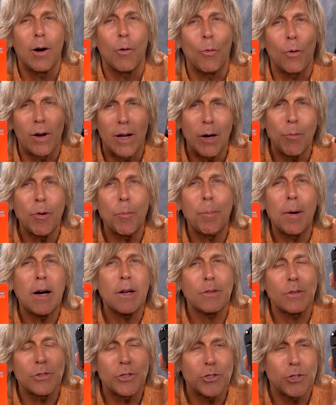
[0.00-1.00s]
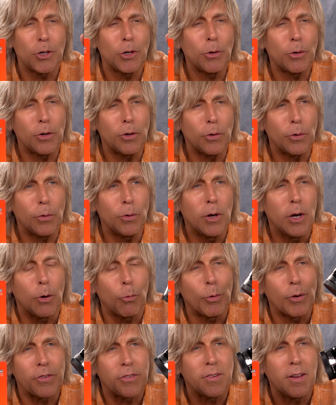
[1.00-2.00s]
What I'm about to show you
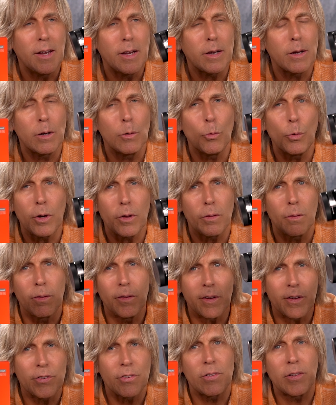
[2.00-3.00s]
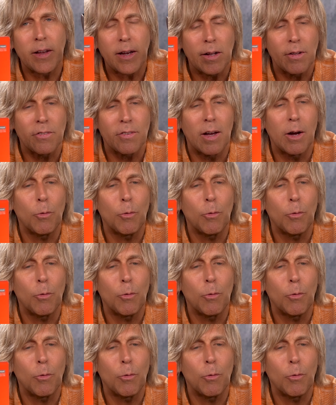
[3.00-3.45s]
was taken with this lens.